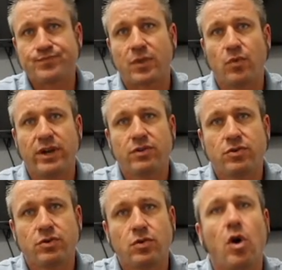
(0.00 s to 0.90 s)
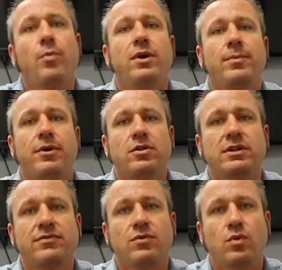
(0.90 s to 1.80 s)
we go through, open up all the different